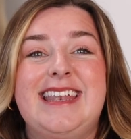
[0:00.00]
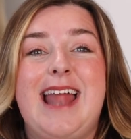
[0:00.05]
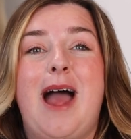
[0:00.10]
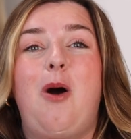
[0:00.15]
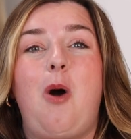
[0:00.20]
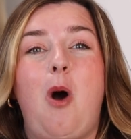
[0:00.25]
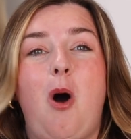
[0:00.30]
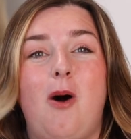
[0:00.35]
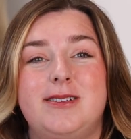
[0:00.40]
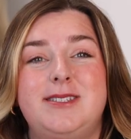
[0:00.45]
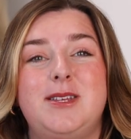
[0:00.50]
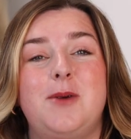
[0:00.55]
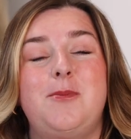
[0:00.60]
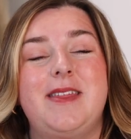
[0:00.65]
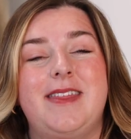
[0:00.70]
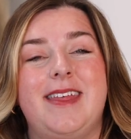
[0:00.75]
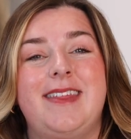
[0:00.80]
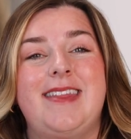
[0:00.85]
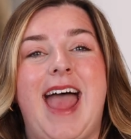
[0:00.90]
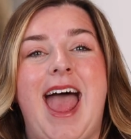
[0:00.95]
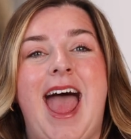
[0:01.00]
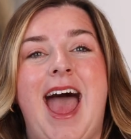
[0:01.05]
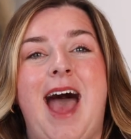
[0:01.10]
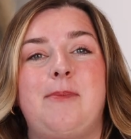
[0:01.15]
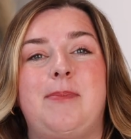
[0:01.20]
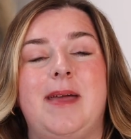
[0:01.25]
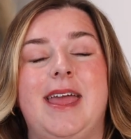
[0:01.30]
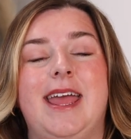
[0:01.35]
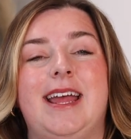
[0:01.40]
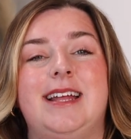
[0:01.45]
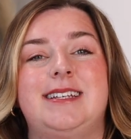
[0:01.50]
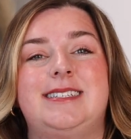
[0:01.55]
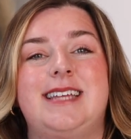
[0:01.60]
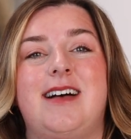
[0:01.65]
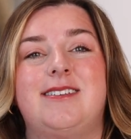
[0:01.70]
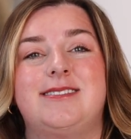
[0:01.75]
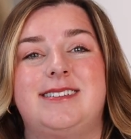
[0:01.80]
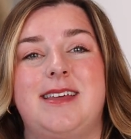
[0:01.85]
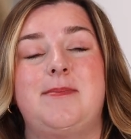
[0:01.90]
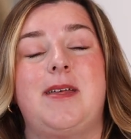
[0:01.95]
Now, also within the app, it
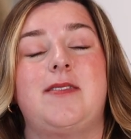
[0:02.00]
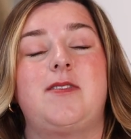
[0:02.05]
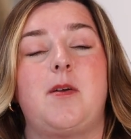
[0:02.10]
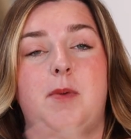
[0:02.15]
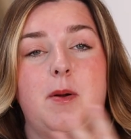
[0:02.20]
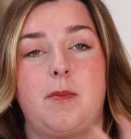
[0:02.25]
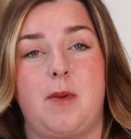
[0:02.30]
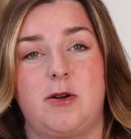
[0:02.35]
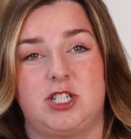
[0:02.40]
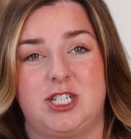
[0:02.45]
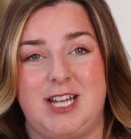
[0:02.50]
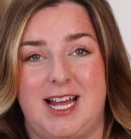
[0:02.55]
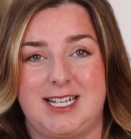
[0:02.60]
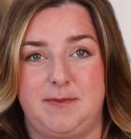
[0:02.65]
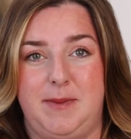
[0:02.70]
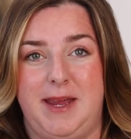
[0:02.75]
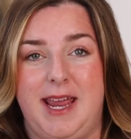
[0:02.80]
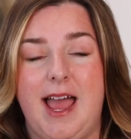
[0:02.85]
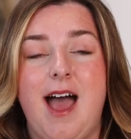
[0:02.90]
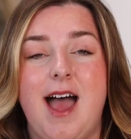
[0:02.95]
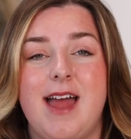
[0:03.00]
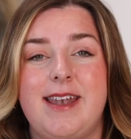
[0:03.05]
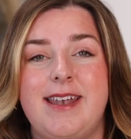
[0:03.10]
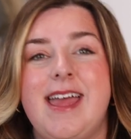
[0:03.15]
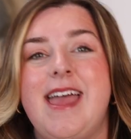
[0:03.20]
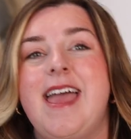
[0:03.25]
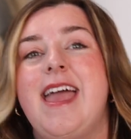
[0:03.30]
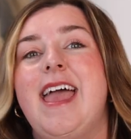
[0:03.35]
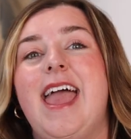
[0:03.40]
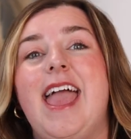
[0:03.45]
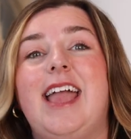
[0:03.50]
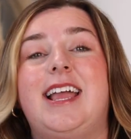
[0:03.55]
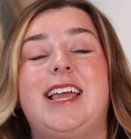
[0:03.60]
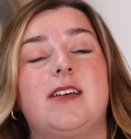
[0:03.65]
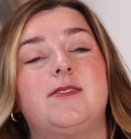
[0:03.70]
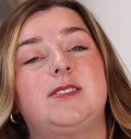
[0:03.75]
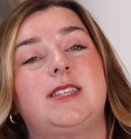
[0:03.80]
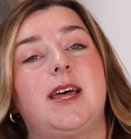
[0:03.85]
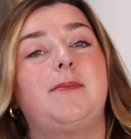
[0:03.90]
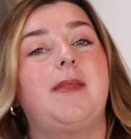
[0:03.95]
tells them that the promotion has begun. It
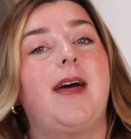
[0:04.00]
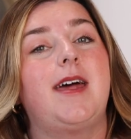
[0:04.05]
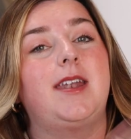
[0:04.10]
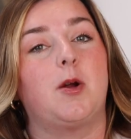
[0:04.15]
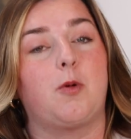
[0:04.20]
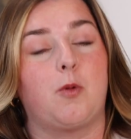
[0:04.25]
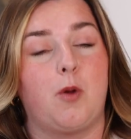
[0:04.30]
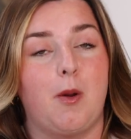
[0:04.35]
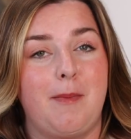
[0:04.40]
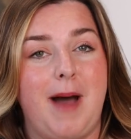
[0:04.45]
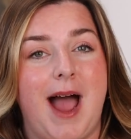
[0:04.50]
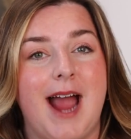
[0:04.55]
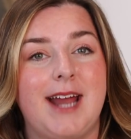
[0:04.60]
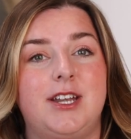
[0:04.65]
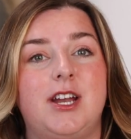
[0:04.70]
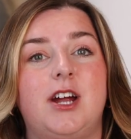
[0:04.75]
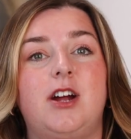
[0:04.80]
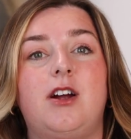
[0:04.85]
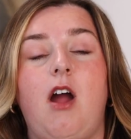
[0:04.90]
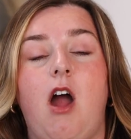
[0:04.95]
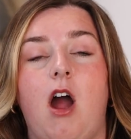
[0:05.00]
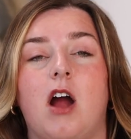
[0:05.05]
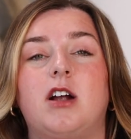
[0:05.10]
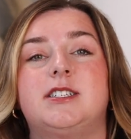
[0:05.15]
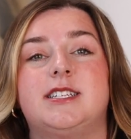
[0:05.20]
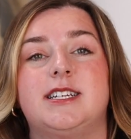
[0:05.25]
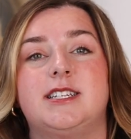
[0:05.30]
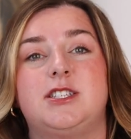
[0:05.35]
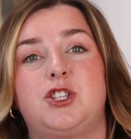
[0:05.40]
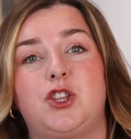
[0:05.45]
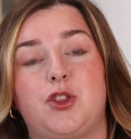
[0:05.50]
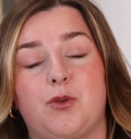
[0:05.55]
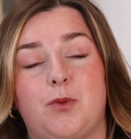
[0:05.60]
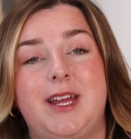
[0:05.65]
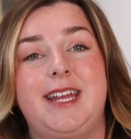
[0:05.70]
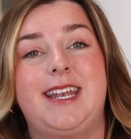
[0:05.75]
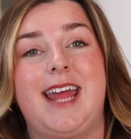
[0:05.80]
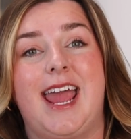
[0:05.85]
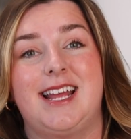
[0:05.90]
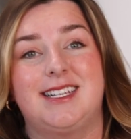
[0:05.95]
gives them then a reminder. Ours is
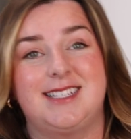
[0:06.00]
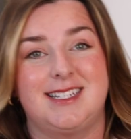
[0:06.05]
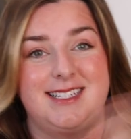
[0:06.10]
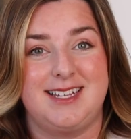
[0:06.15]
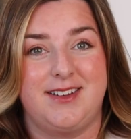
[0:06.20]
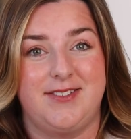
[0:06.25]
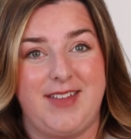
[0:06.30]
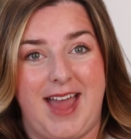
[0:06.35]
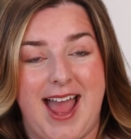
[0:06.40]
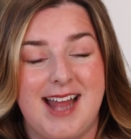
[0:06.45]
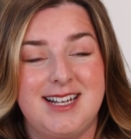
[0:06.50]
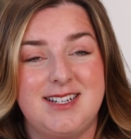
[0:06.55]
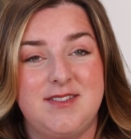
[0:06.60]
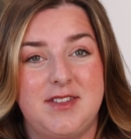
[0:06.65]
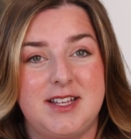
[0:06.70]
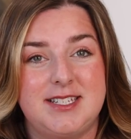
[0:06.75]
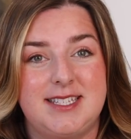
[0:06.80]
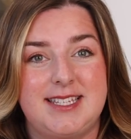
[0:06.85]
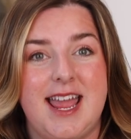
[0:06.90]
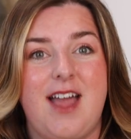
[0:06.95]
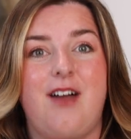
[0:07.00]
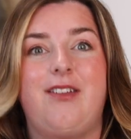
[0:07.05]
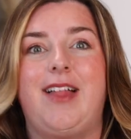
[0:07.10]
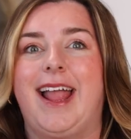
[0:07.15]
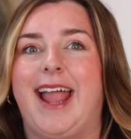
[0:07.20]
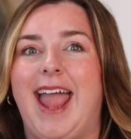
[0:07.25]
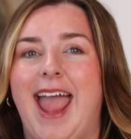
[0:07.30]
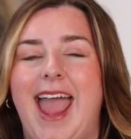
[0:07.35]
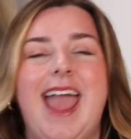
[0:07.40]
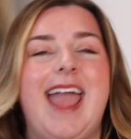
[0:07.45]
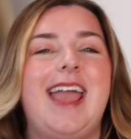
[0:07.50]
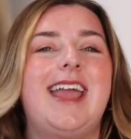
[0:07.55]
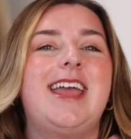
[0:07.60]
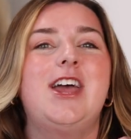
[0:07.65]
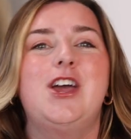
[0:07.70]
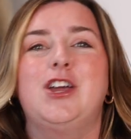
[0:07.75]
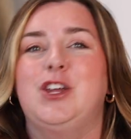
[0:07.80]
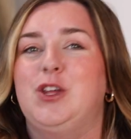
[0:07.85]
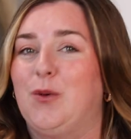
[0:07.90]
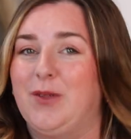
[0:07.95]
3 days until the end of the sale. Like, hey,
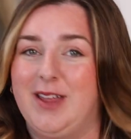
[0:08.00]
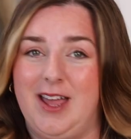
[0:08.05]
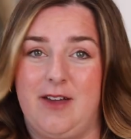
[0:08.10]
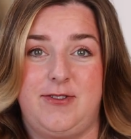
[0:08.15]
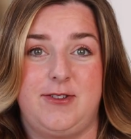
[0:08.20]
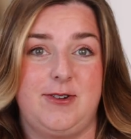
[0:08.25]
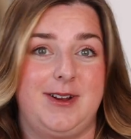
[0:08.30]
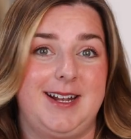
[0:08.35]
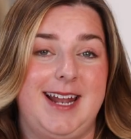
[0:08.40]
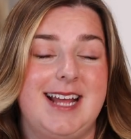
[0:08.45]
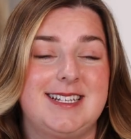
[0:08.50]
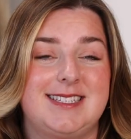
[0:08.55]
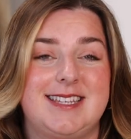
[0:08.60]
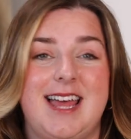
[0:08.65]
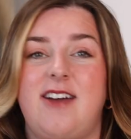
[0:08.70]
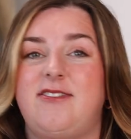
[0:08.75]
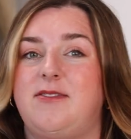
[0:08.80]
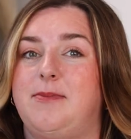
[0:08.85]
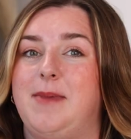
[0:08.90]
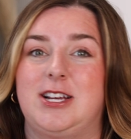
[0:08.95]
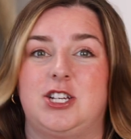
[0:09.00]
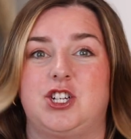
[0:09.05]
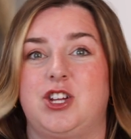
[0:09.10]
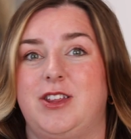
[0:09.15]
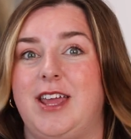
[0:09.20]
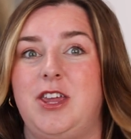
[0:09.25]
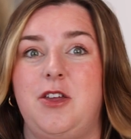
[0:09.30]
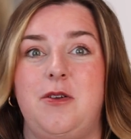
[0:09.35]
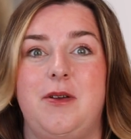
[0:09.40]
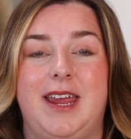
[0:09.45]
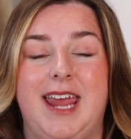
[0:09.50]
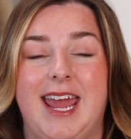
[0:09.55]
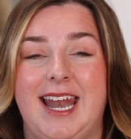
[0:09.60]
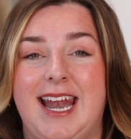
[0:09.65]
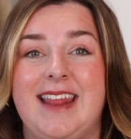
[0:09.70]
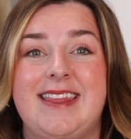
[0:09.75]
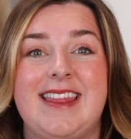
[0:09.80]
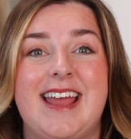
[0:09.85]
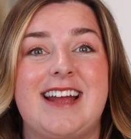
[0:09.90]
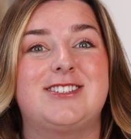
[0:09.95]
you only have 3 days left. Make sure that you get
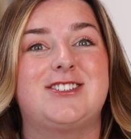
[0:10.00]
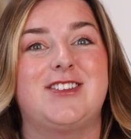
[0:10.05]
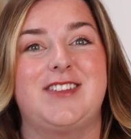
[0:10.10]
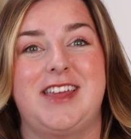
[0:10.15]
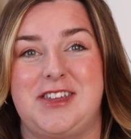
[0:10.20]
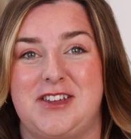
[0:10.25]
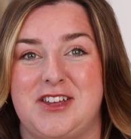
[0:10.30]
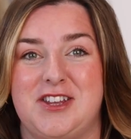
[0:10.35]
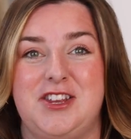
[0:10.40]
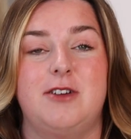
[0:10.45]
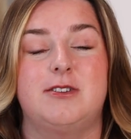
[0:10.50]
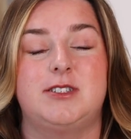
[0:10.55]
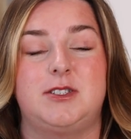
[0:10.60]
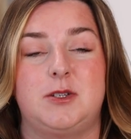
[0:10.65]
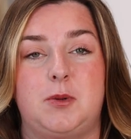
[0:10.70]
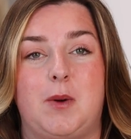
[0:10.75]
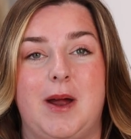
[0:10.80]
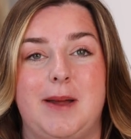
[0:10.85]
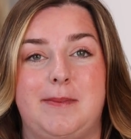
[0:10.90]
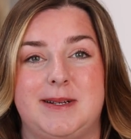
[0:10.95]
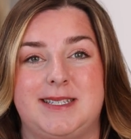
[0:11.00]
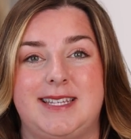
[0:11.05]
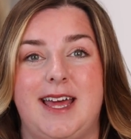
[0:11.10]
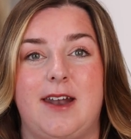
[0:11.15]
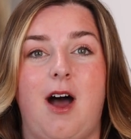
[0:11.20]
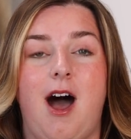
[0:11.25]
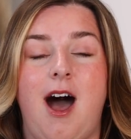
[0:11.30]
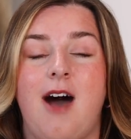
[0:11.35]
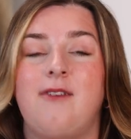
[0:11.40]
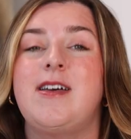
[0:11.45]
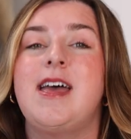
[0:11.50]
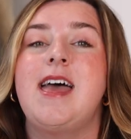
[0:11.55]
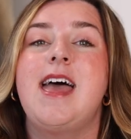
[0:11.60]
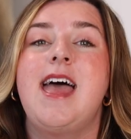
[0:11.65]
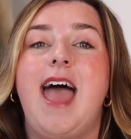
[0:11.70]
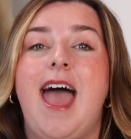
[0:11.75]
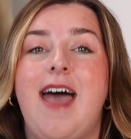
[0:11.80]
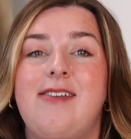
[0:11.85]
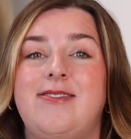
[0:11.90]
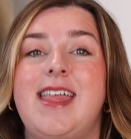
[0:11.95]
in there so that you can use the 20%
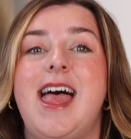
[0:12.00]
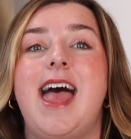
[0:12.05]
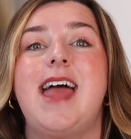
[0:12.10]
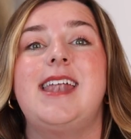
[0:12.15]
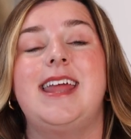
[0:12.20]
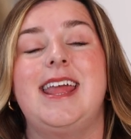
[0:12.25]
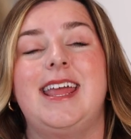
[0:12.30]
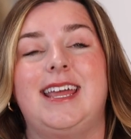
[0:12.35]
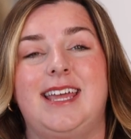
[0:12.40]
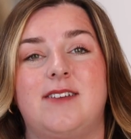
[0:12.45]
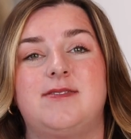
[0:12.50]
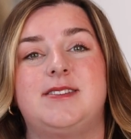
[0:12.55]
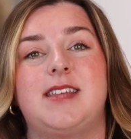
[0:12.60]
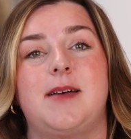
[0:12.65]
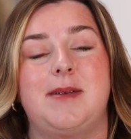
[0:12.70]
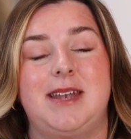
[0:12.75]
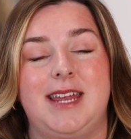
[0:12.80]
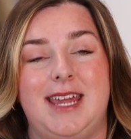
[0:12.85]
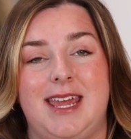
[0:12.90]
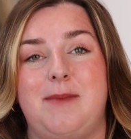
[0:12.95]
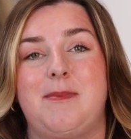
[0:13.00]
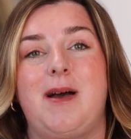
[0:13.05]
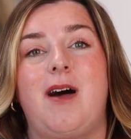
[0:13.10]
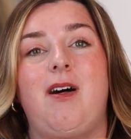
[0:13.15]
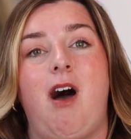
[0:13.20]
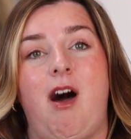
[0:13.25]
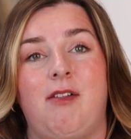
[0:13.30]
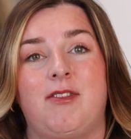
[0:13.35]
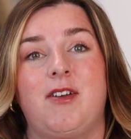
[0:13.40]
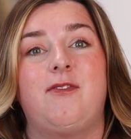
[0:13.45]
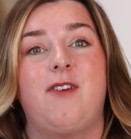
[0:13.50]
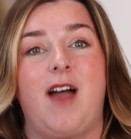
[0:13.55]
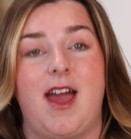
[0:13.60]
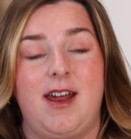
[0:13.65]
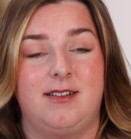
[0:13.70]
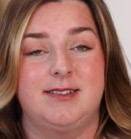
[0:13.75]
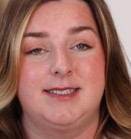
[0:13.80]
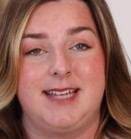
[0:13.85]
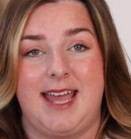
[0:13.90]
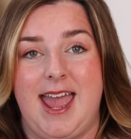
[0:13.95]
off. And then it gives them an email on the
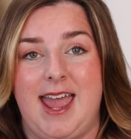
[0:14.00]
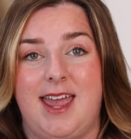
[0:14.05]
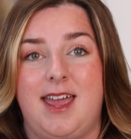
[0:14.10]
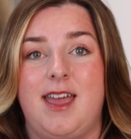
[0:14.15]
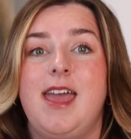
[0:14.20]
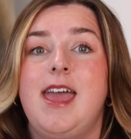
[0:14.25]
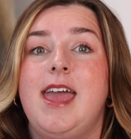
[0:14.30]
final day.